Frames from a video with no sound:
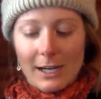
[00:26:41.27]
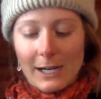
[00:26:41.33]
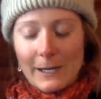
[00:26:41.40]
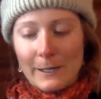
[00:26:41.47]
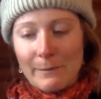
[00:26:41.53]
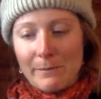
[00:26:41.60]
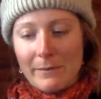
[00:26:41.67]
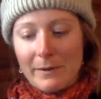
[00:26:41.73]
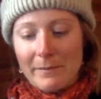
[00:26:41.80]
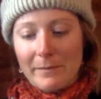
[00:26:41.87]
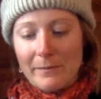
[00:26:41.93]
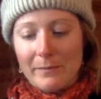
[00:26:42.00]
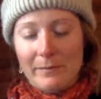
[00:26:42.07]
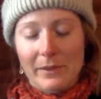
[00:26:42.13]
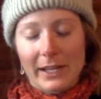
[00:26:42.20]
um,
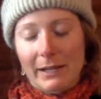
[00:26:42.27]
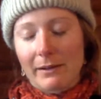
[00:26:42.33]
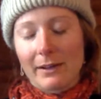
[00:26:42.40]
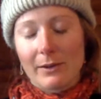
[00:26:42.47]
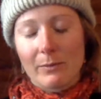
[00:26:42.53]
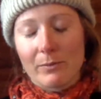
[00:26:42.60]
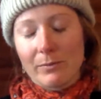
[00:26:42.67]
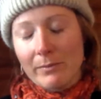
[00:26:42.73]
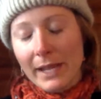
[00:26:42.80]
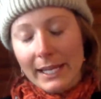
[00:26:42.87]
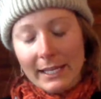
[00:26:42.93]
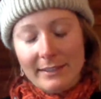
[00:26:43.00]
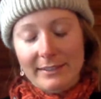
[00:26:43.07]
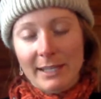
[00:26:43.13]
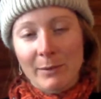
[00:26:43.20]
like
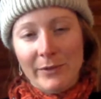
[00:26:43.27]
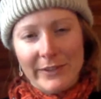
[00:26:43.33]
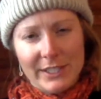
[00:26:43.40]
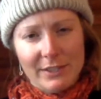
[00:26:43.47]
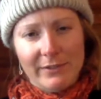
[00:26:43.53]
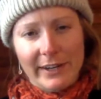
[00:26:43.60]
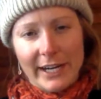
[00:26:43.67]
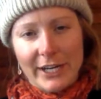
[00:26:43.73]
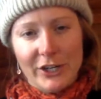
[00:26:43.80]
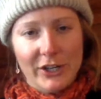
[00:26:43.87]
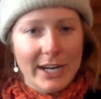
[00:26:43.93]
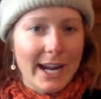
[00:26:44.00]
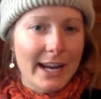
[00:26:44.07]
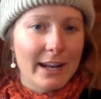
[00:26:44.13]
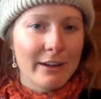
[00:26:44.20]
making ski movies is very
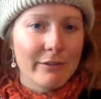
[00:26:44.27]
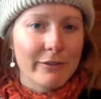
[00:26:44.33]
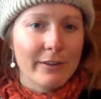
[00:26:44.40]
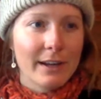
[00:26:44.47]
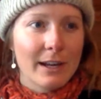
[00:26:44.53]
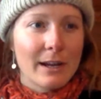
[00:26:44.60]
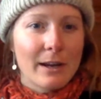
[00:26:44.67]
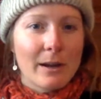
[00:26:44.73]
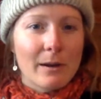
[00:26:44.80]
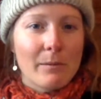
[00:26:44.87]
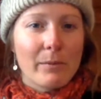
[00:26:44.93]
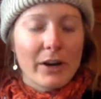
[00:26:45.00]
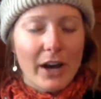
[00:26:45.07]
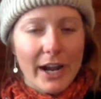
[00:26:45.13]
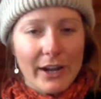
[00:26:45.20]
creative,
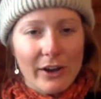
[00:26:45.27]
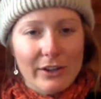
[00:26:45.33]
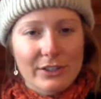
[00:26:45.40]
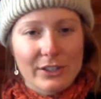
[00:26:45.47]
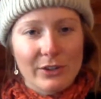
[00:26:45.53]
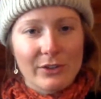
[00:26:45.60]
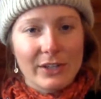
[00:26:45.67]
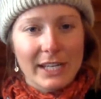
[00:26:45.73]
but I also